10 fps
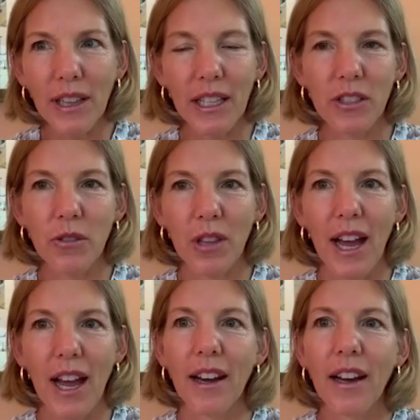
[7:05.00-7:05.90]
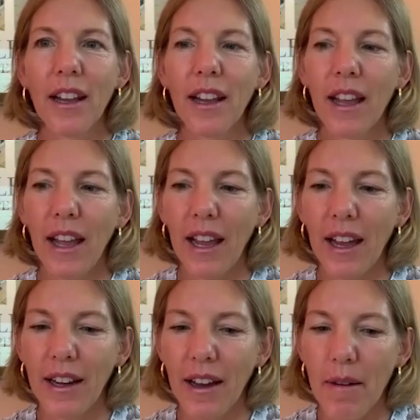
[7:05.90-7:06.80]
they do that?
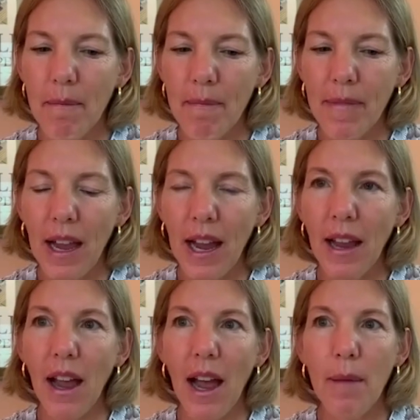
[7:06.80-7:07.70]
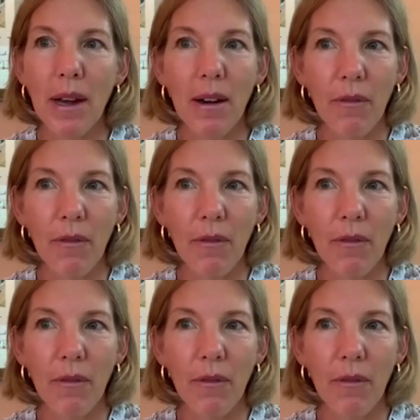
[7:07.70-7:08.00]
And I mean,